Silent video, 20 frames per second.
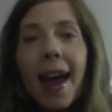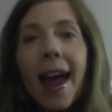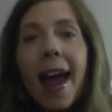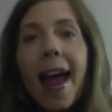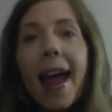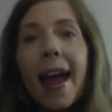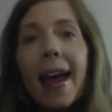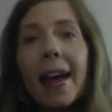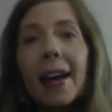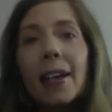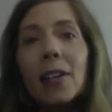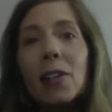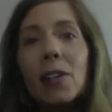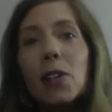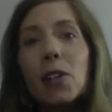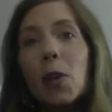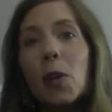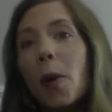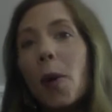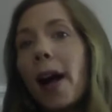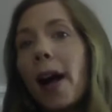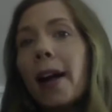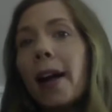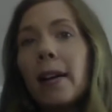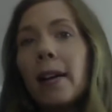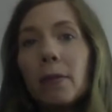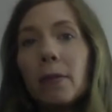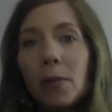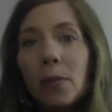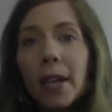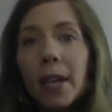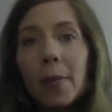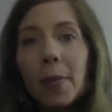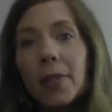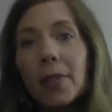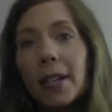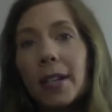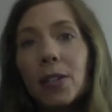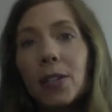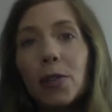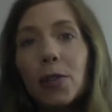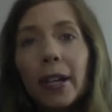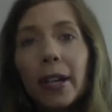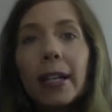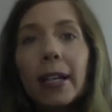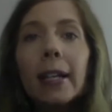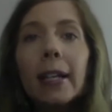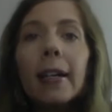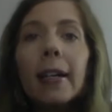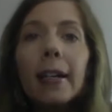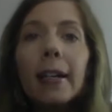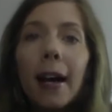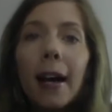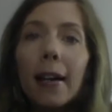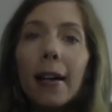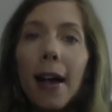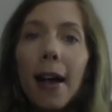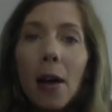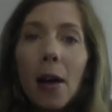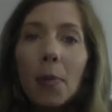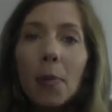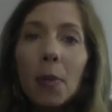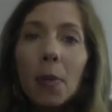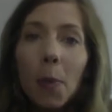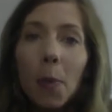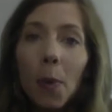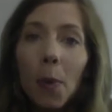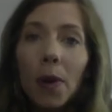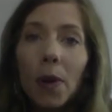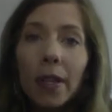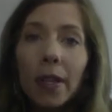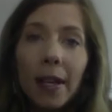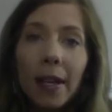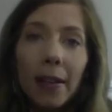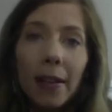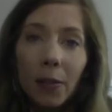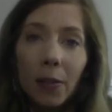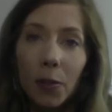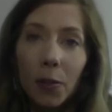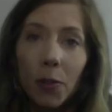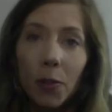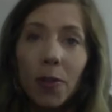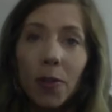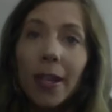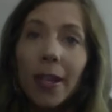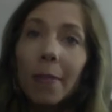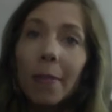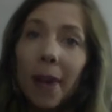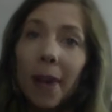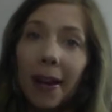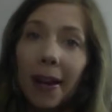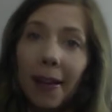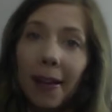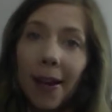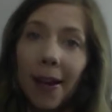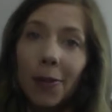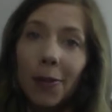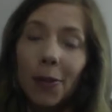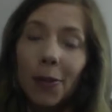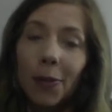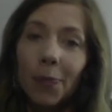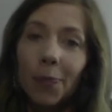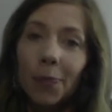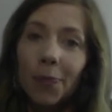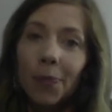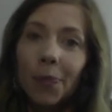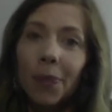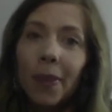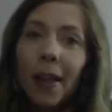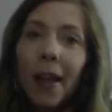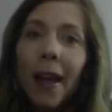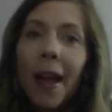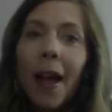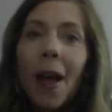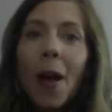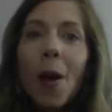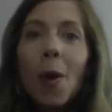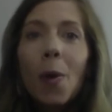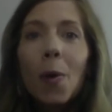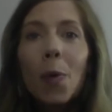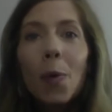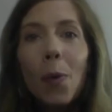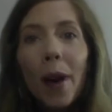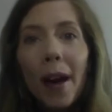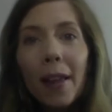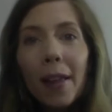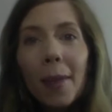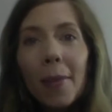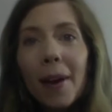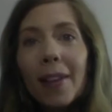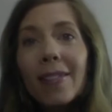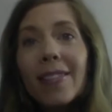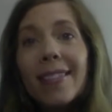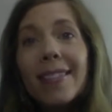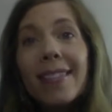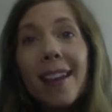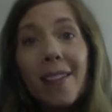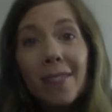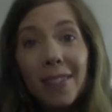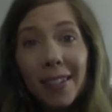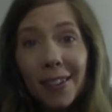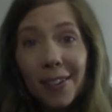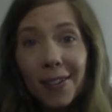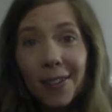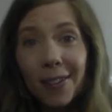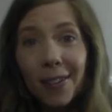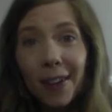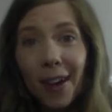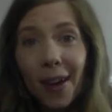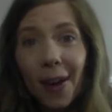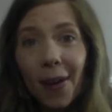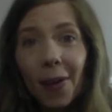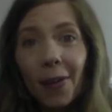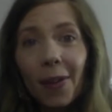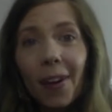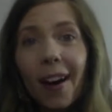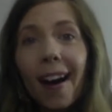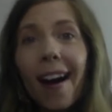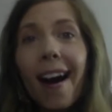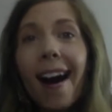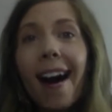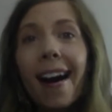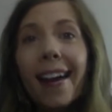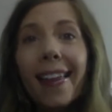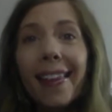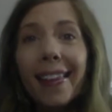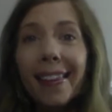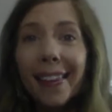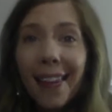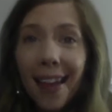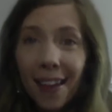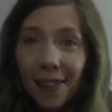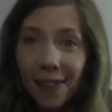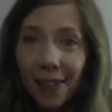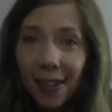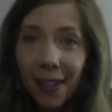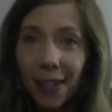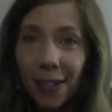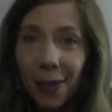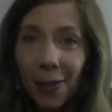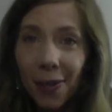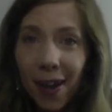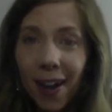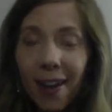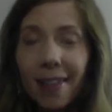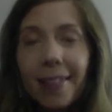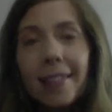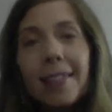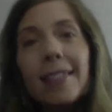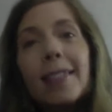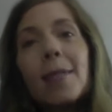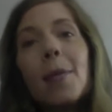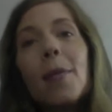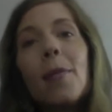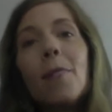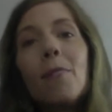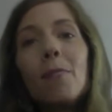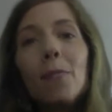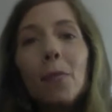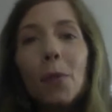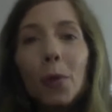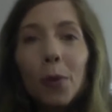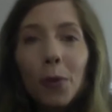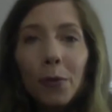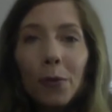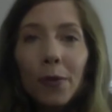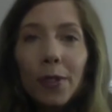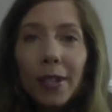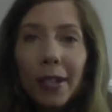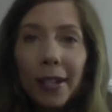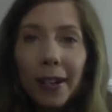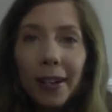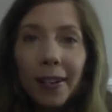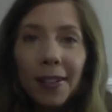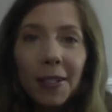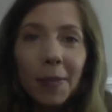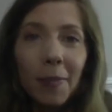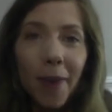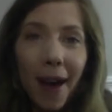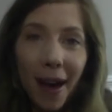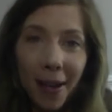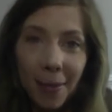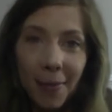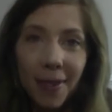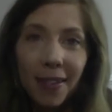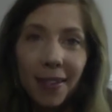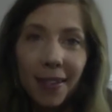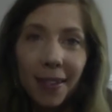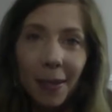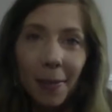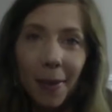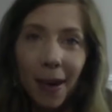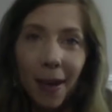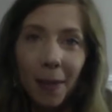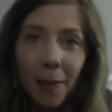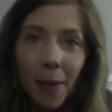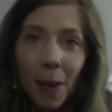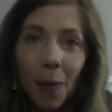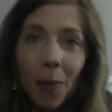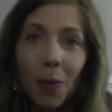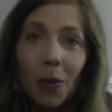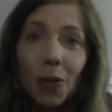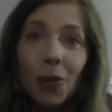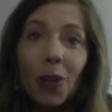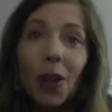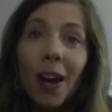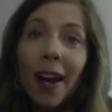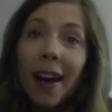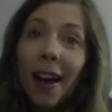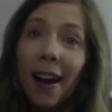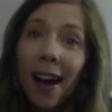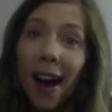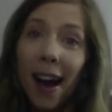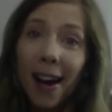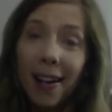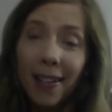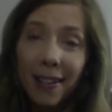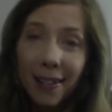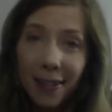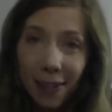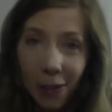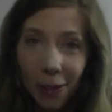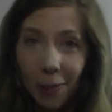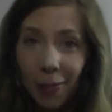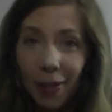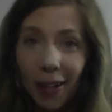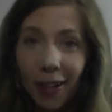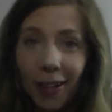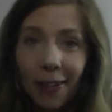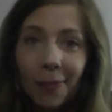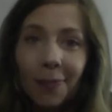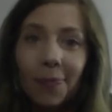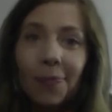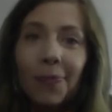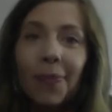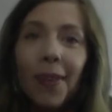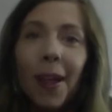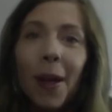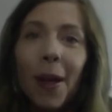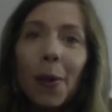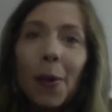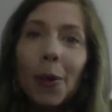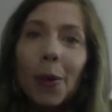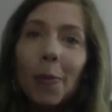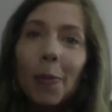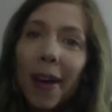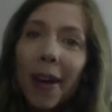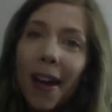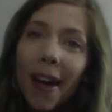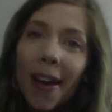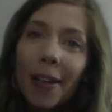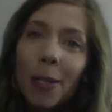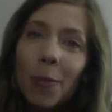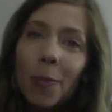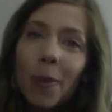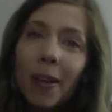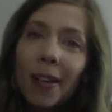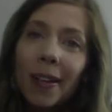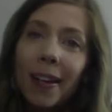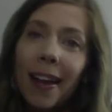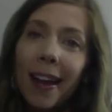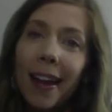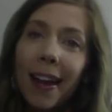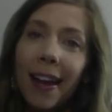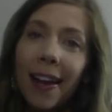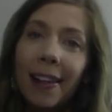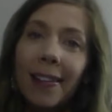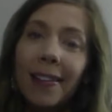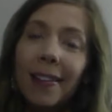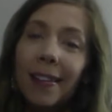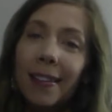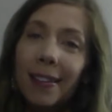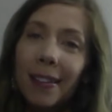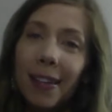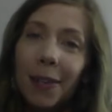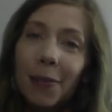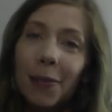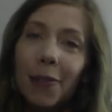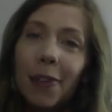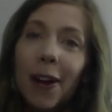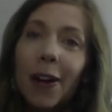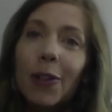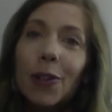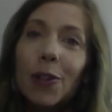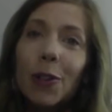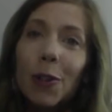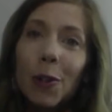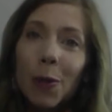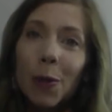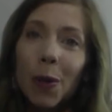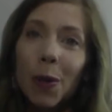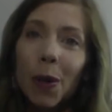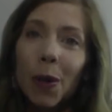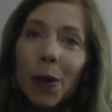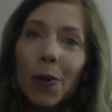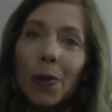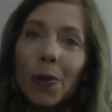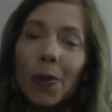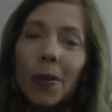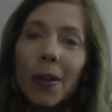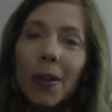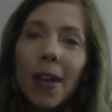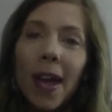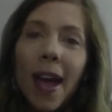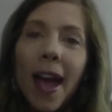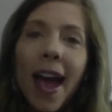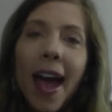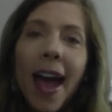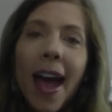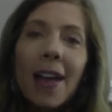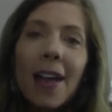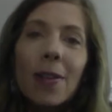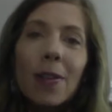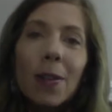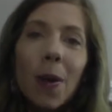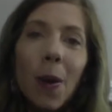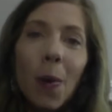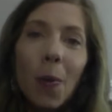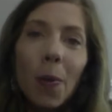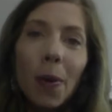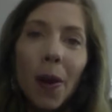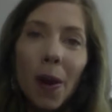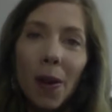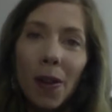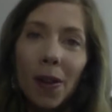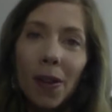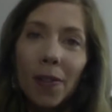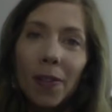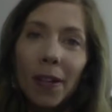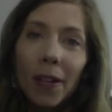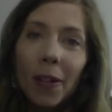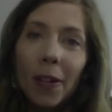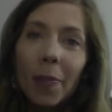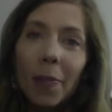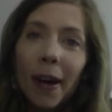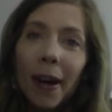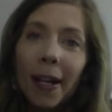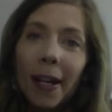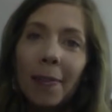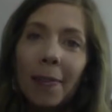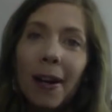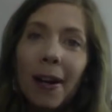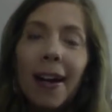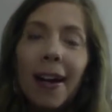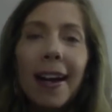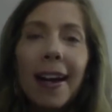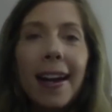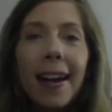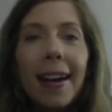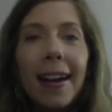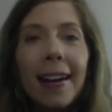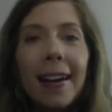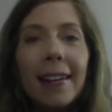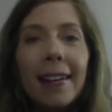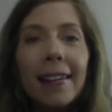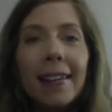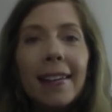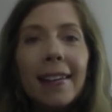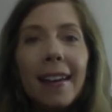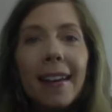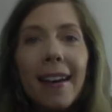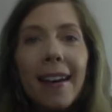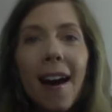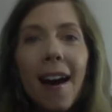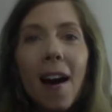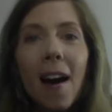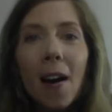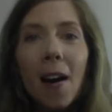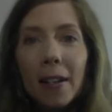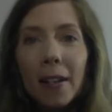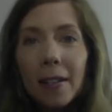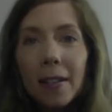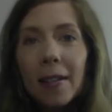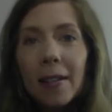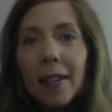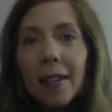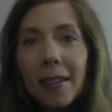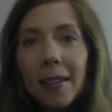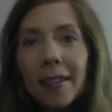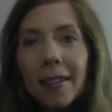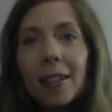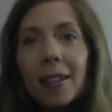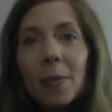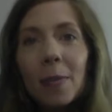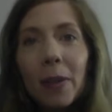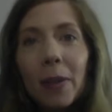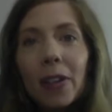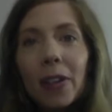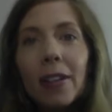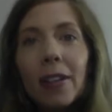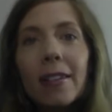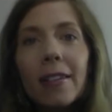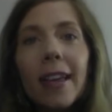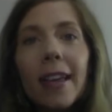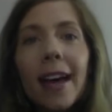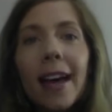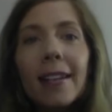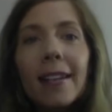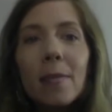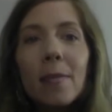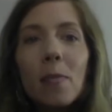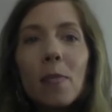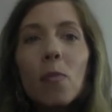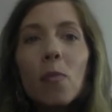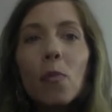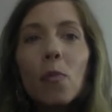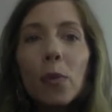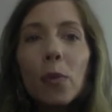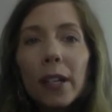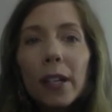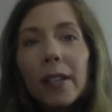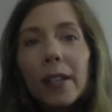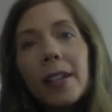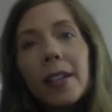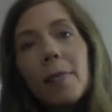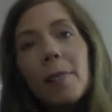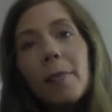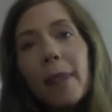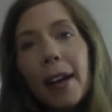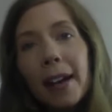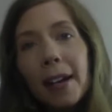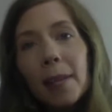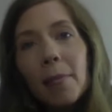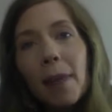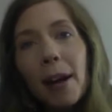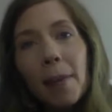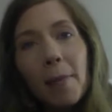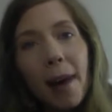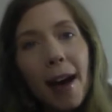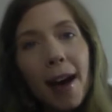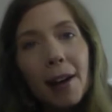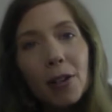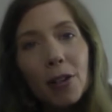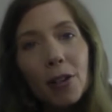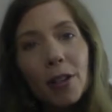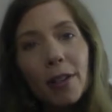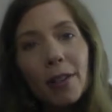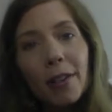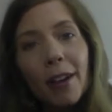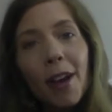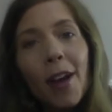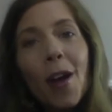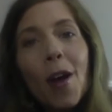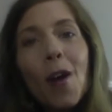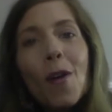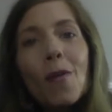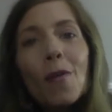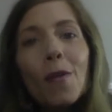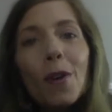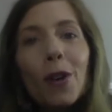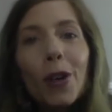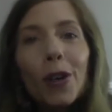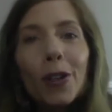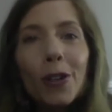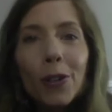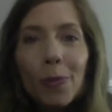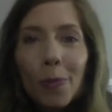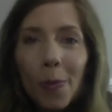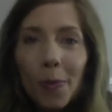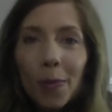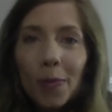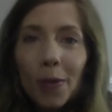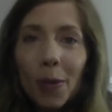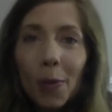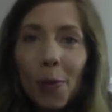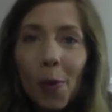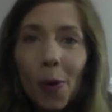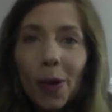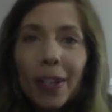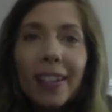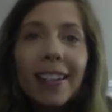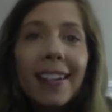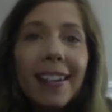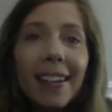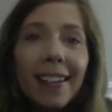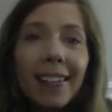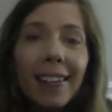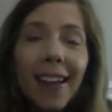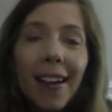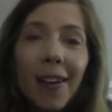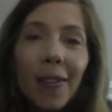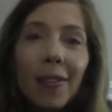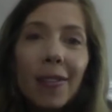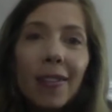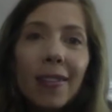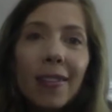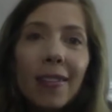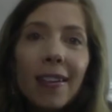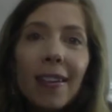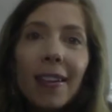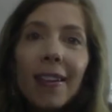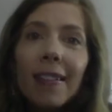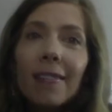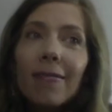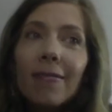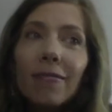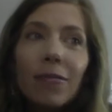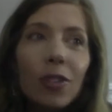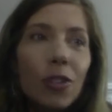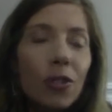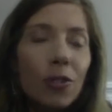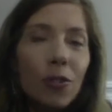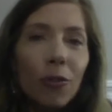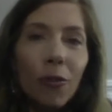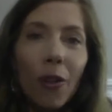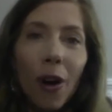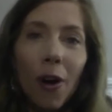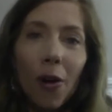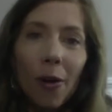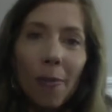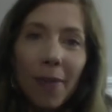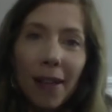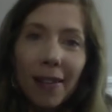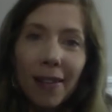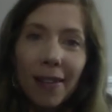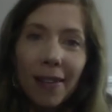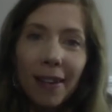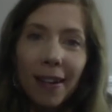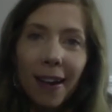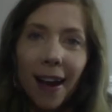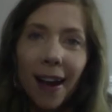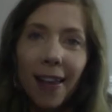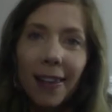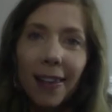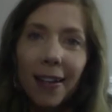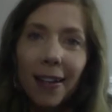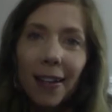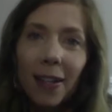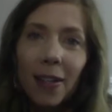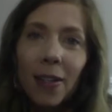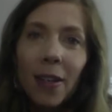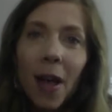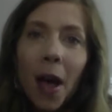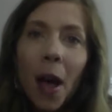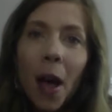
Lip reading: And so I was able to get training in how to help support the ELL students in my classroom. Well, about 7 years ago, I left the US, moved here to Panama City, Panama, which I still am here with my husband. And since then, we've had 2 girls. So we all live here in Panama. And honestly, this experience has really made my passion for supporting ELLs just grow immensely. I think it's